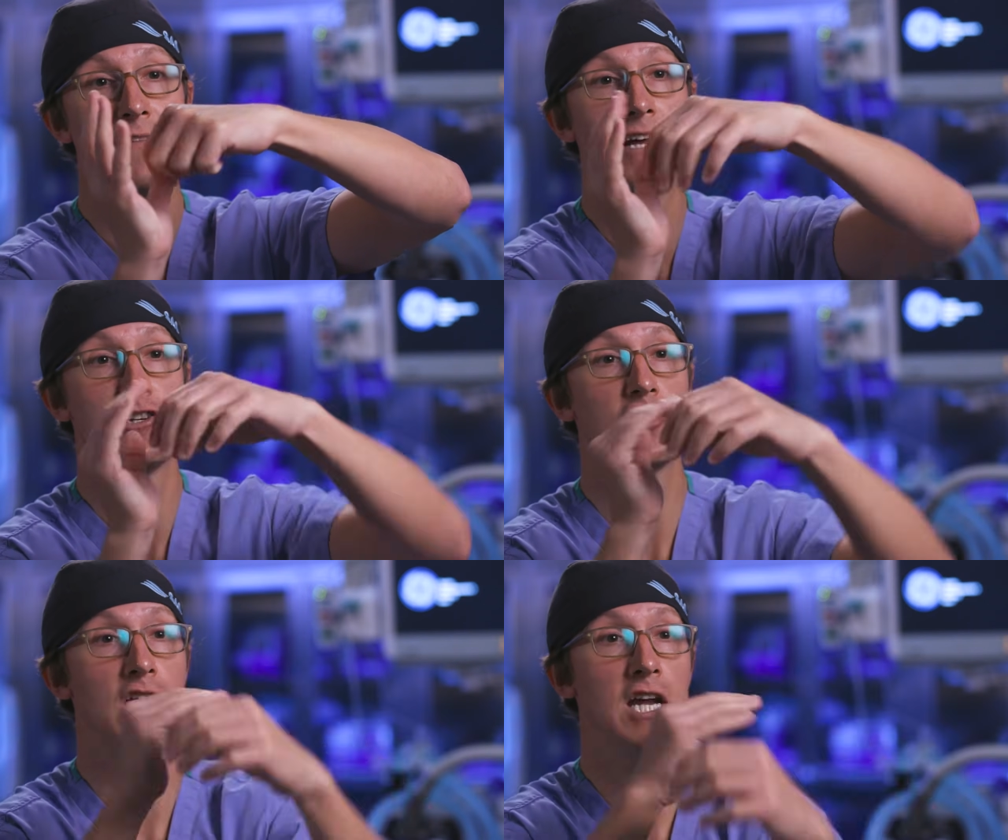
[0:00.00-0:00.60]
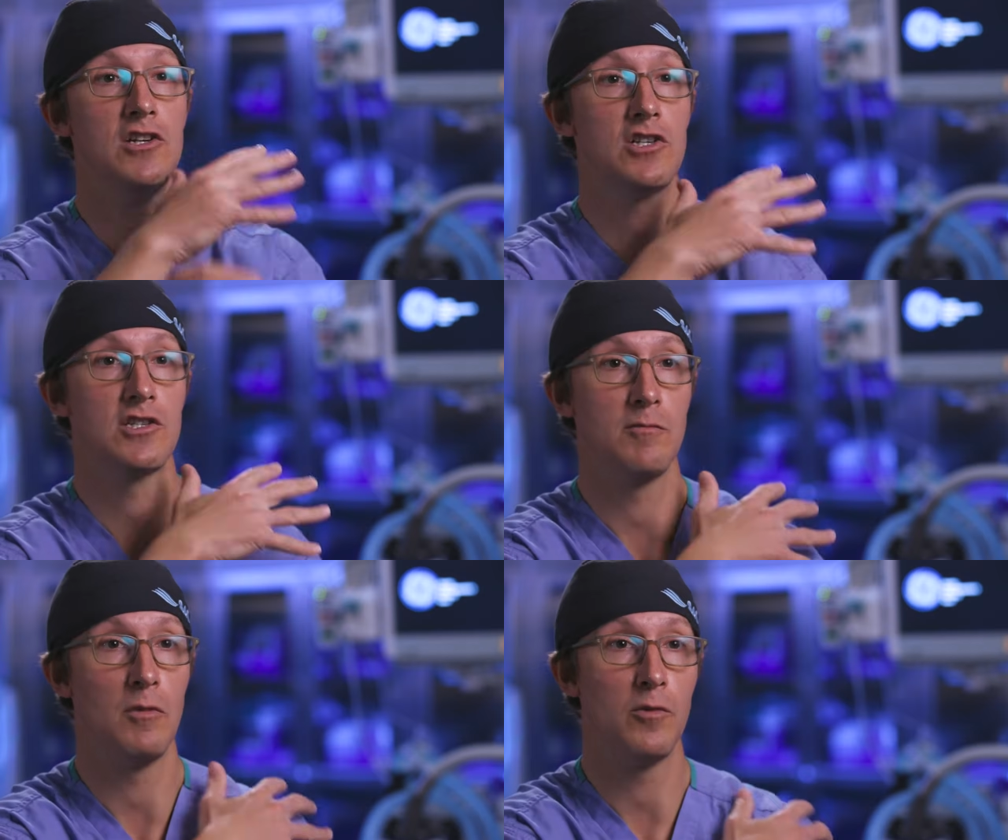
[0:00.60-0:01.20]
and that
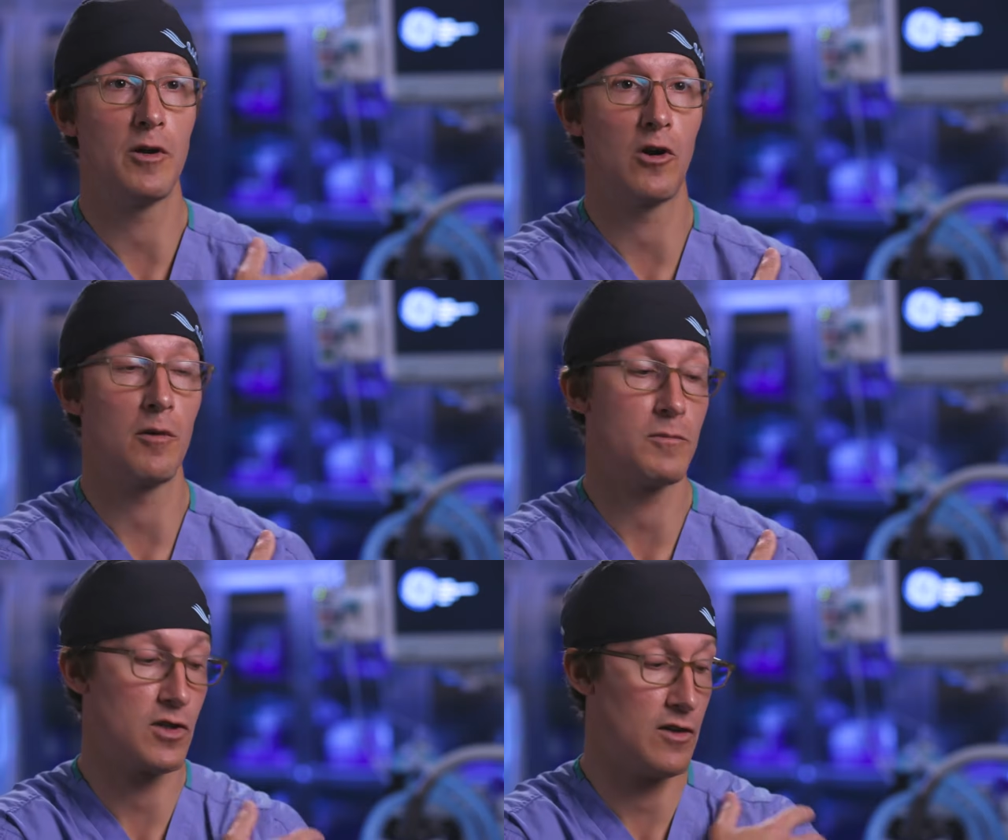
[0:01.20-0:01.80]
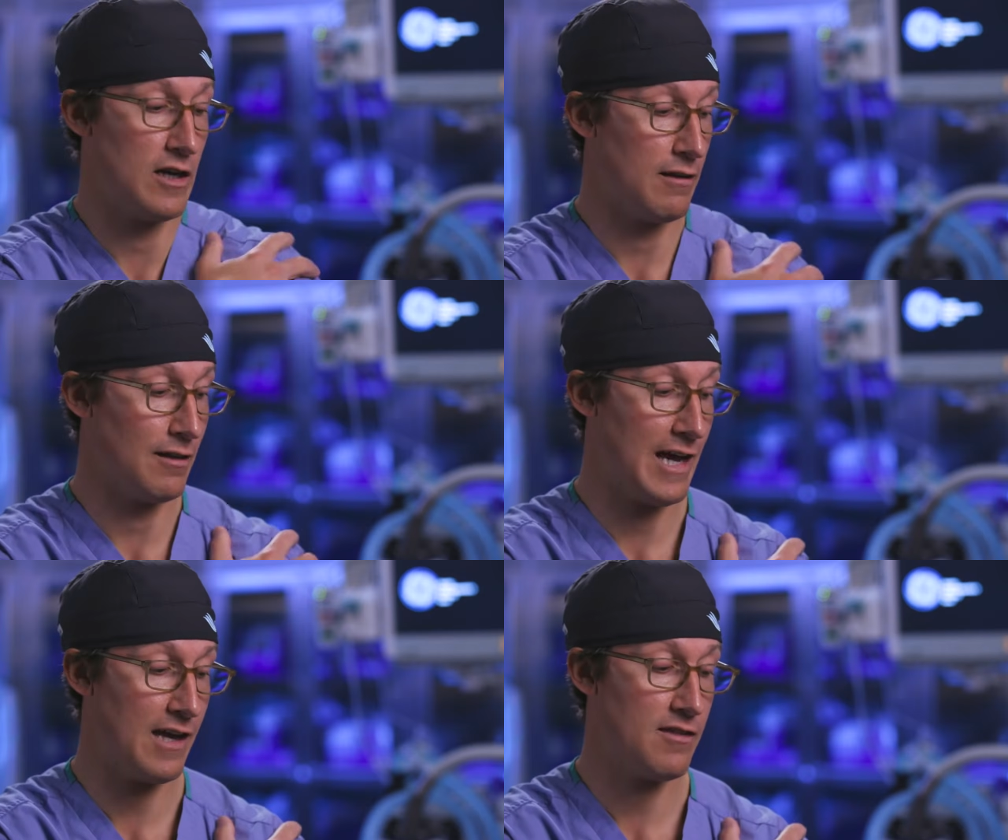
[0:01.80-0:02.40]
changes the moment arm so that it
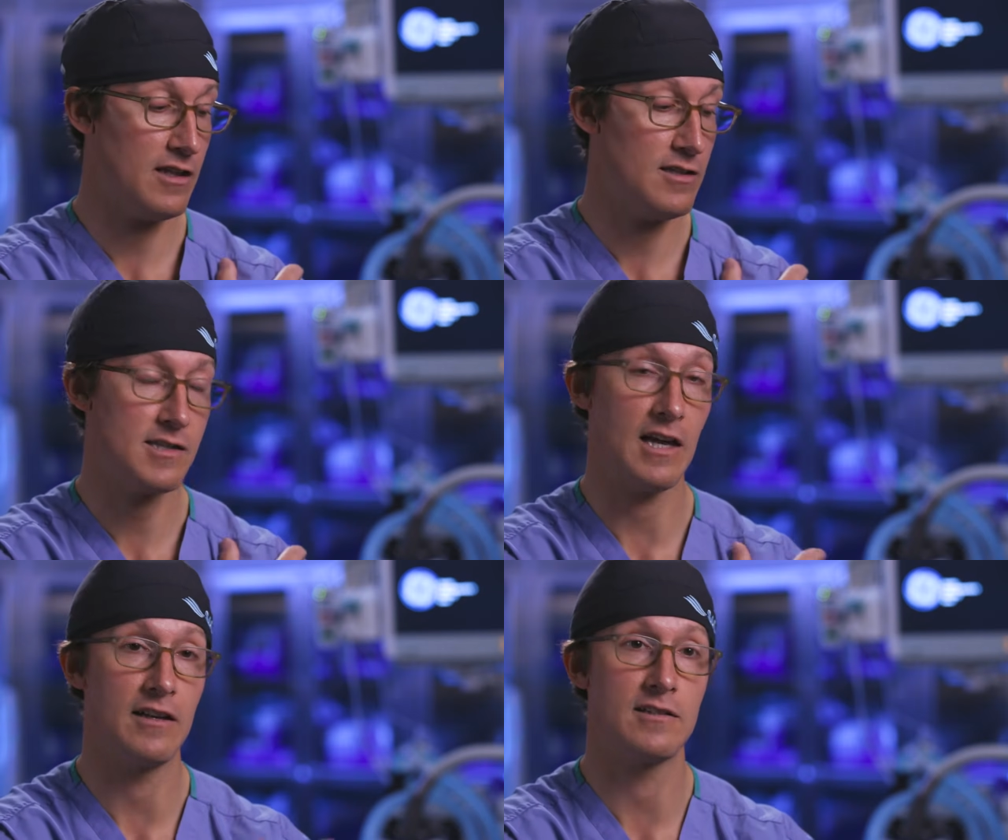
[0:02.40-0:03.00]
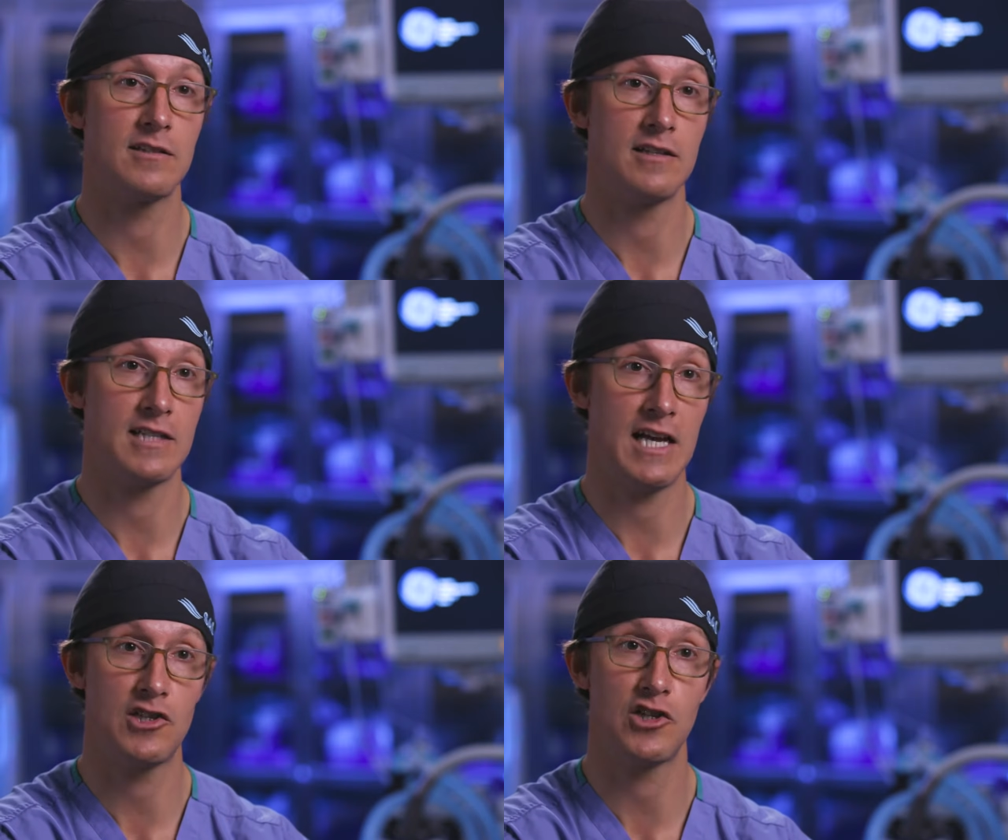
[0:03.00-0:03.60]
lengthens and
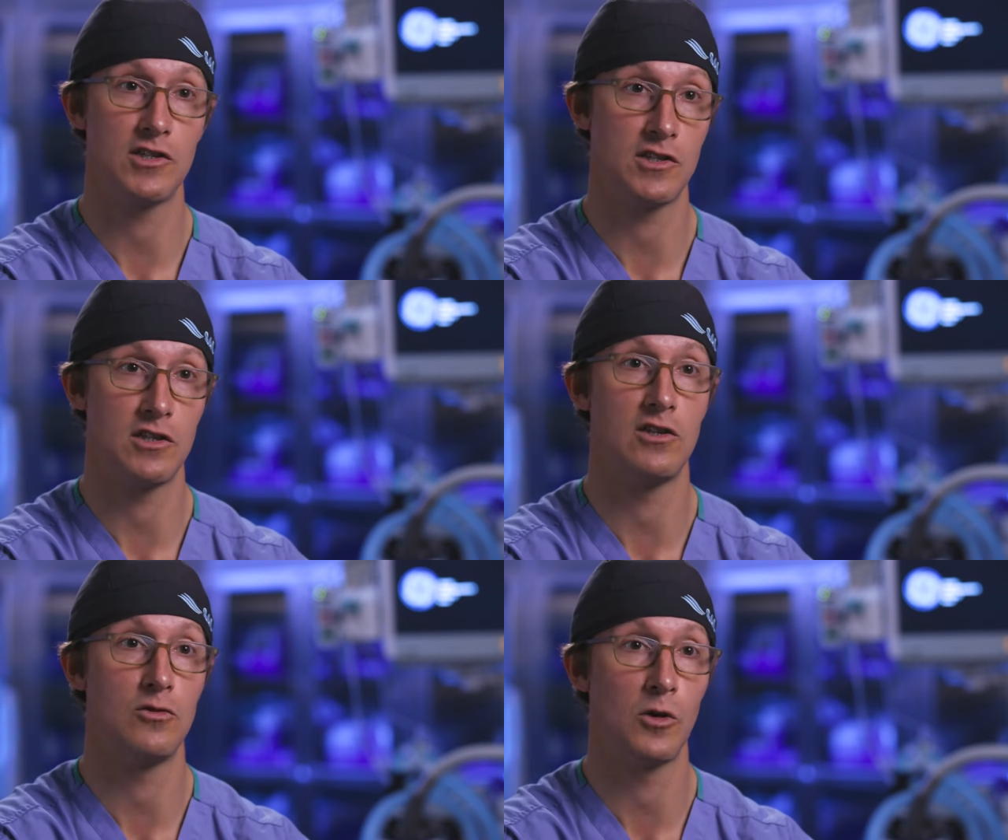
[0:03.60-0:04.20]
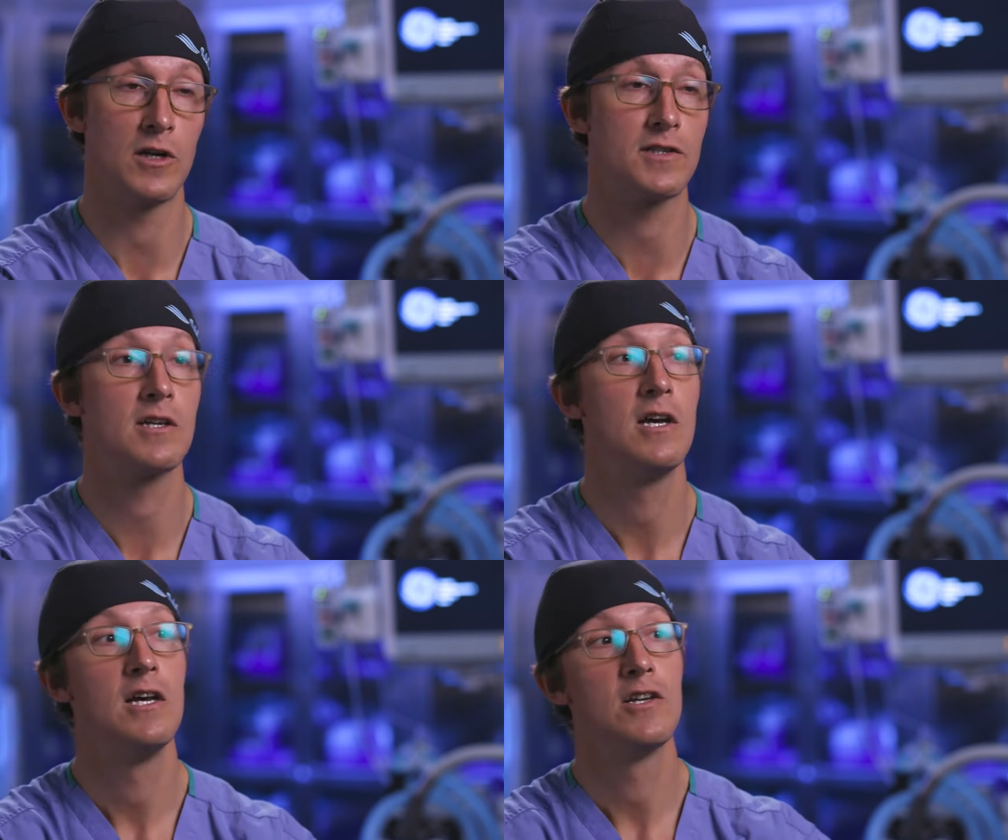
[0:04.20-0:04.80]
tensions the humerus
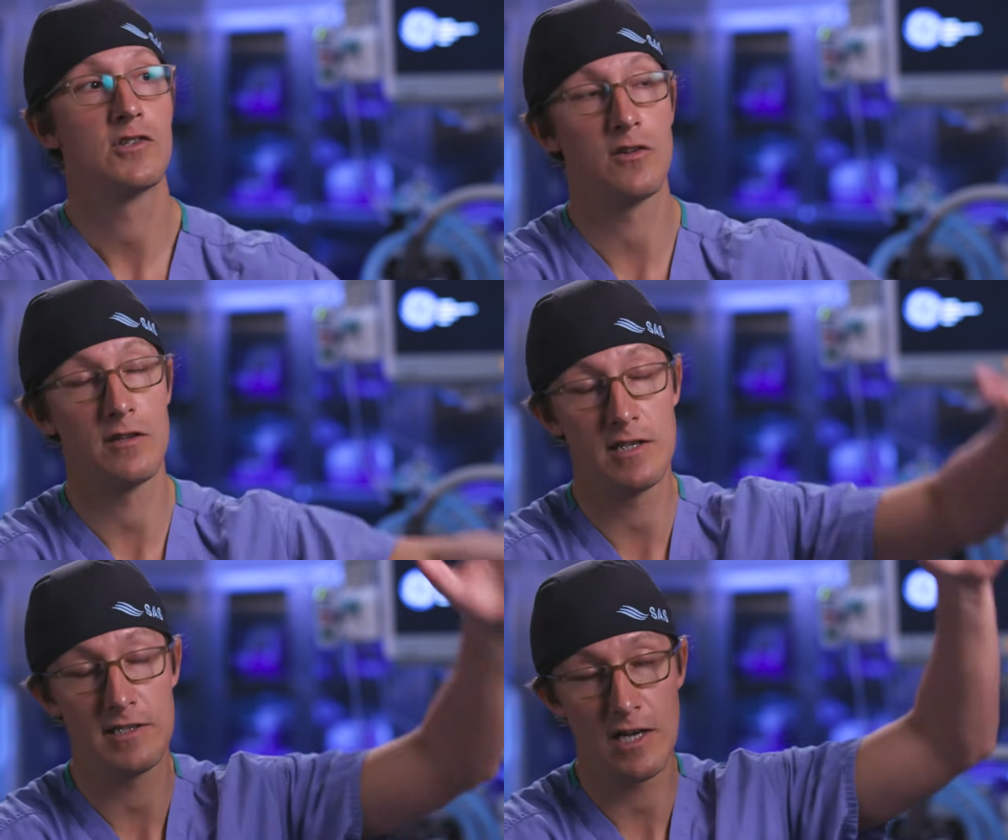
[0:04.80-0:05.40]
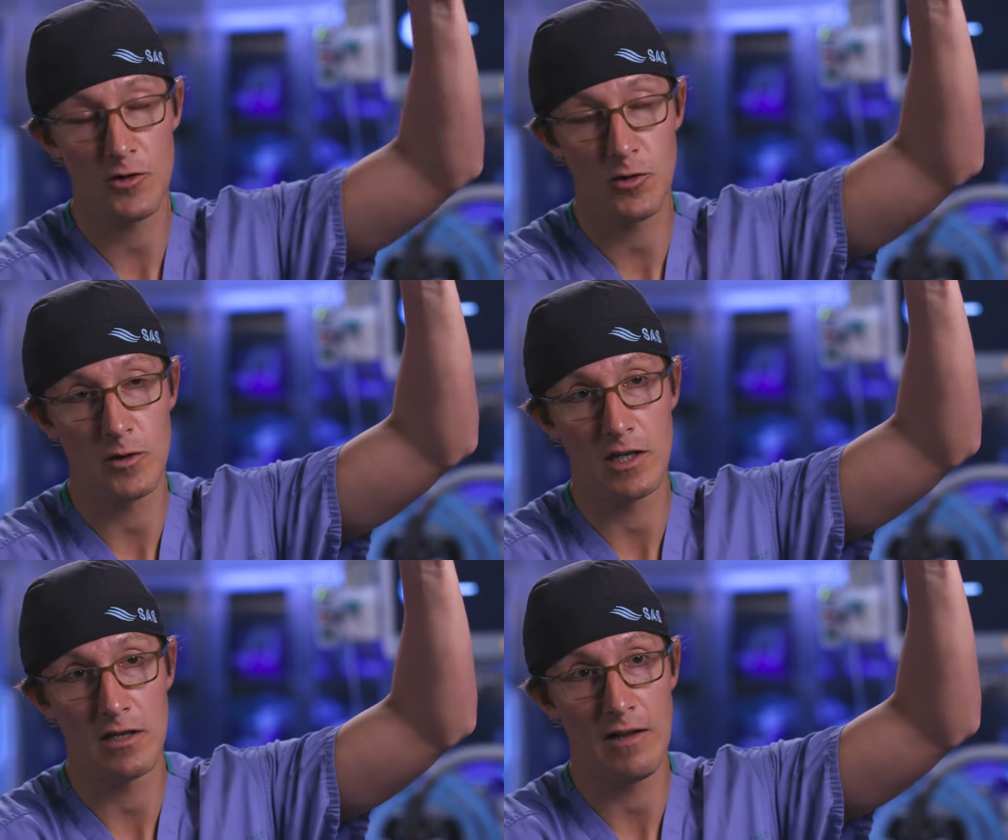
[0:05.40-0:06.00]
so that the
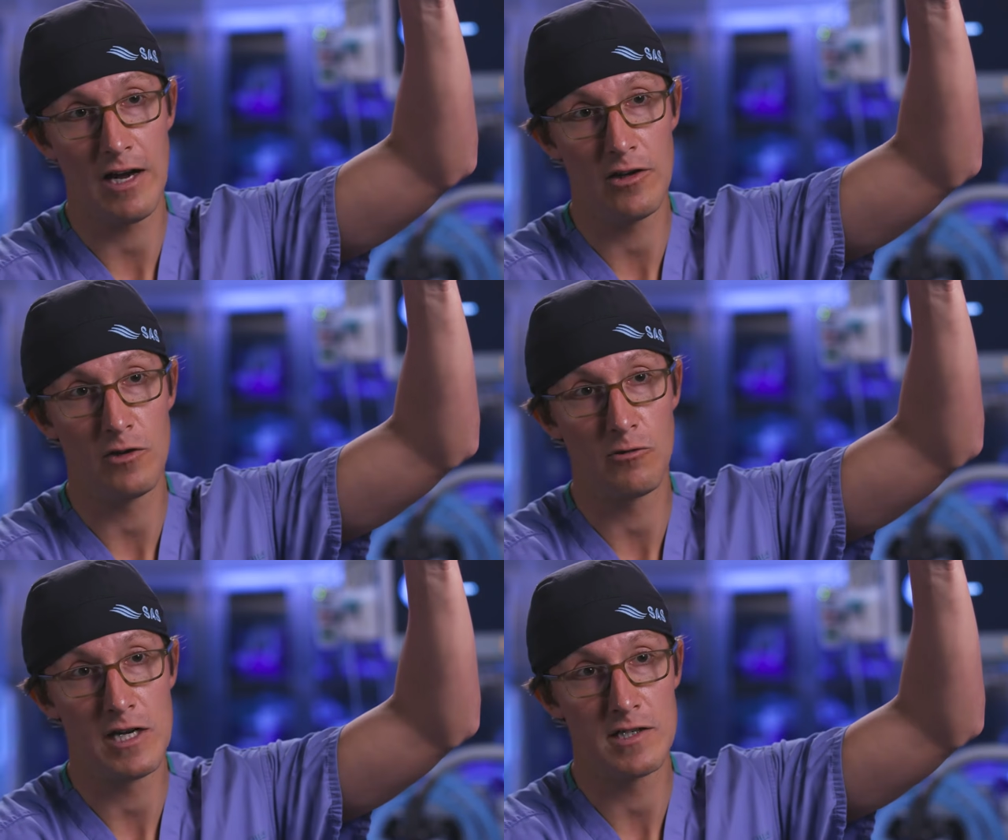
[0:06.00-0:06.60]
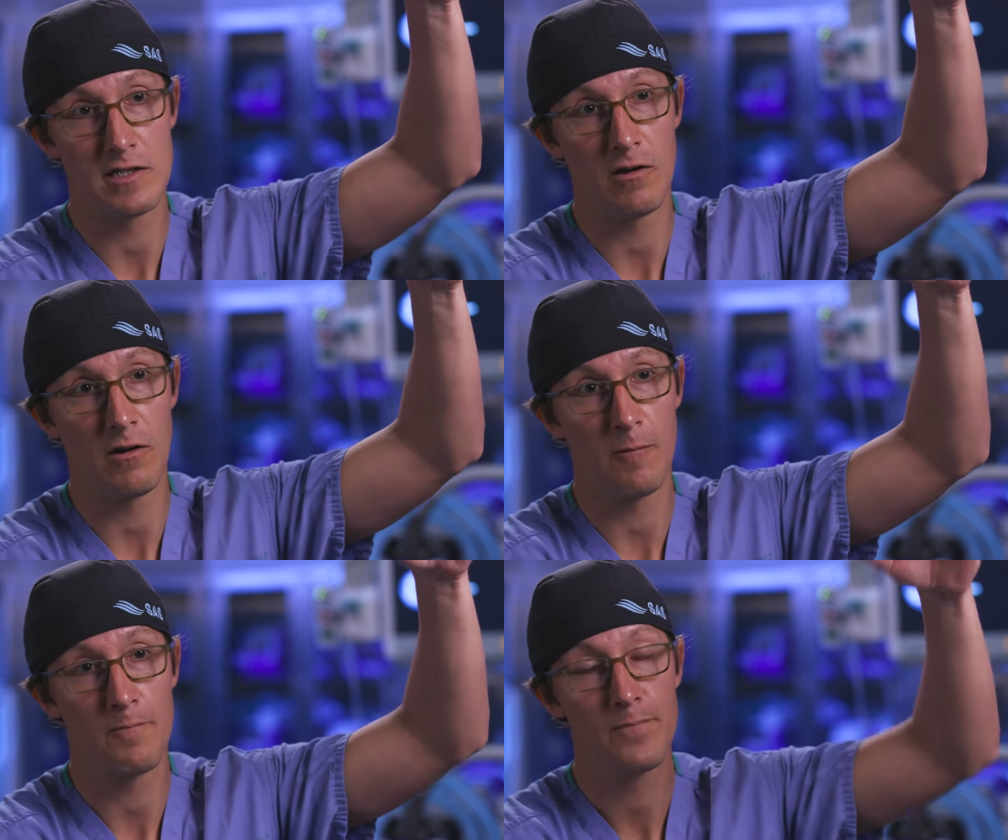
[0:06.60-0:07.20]
deltoid can allow you to raise the arm.